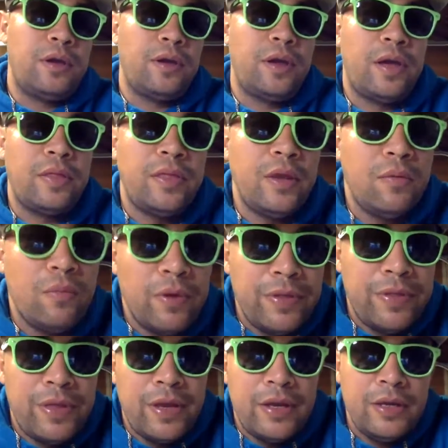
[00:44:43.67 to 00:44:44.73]
I think one
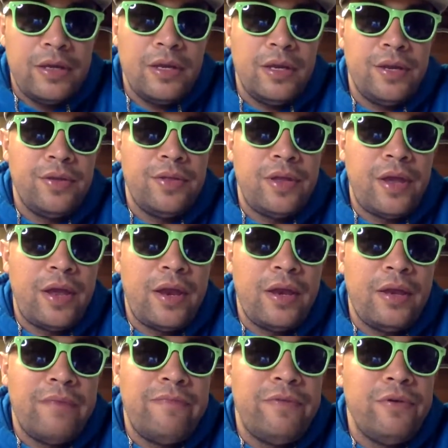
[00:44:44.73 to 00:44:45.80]
thing is that
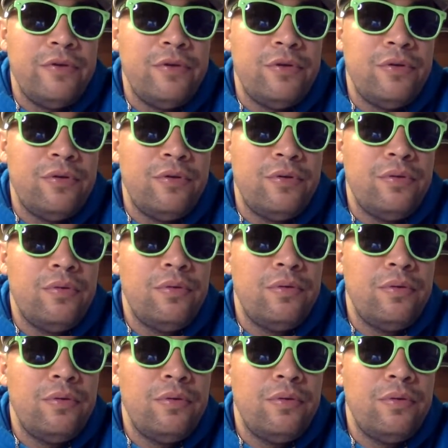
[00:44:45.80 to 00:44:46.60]
if you do